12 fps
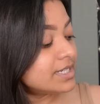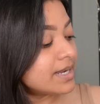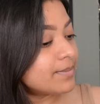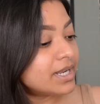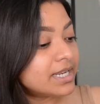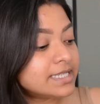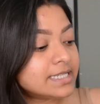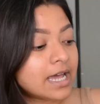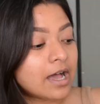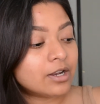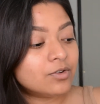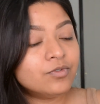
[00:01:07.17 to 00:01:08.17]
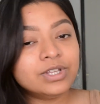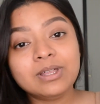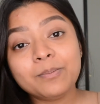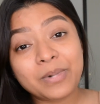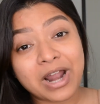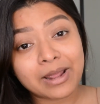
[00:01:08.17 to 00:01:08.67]
I'm gonna start with a
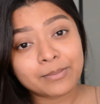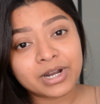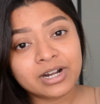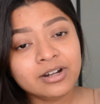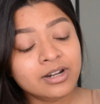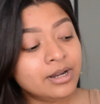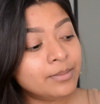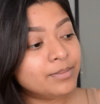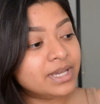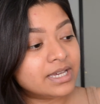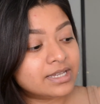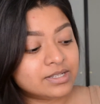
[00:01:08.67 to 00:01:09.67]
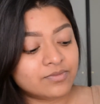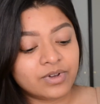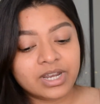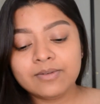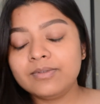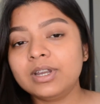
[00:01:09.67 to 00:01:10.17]
primer, because
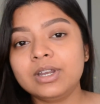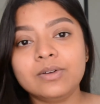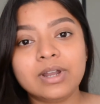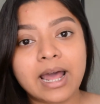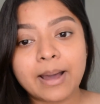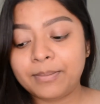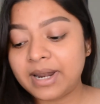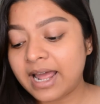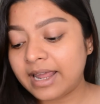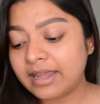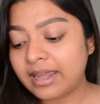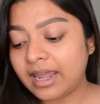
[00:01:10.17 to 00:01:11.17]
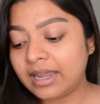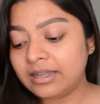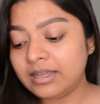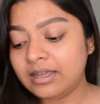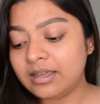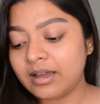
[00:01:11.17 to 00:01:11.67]
whenever you're applying
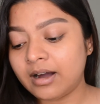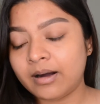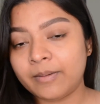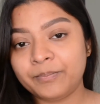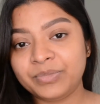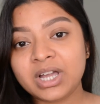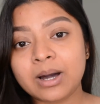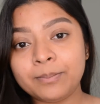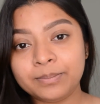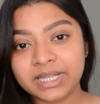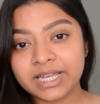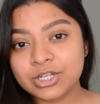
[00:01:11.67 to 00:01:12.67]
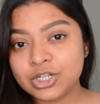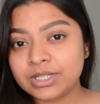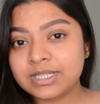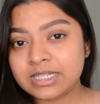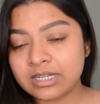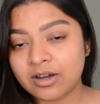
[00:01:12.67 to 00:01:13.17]
any complexion
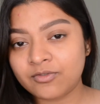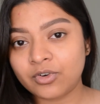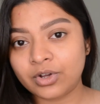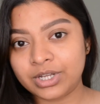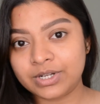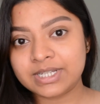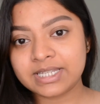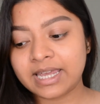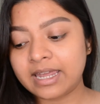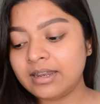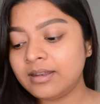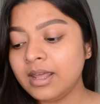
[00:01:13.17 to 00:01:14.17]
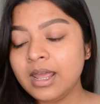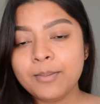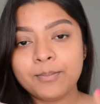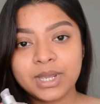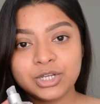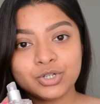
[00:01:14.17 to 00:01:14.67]
stuff on your skin,
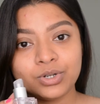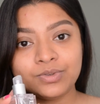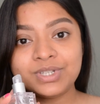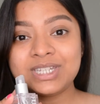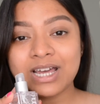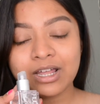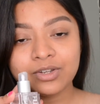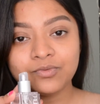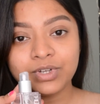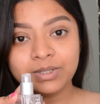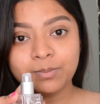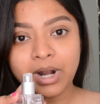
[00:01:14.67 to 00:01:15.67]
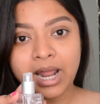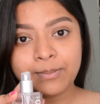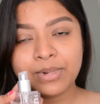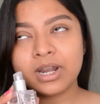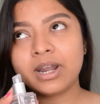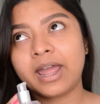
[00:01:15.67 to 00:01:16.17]
make sure you start with
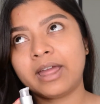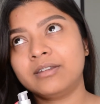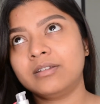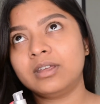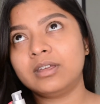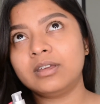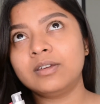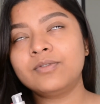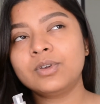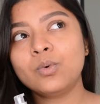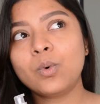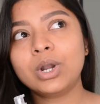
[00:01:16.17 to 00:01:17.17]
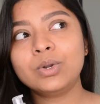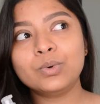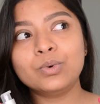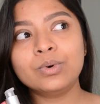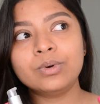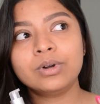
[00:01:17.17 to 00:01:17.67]
primer. And if you want to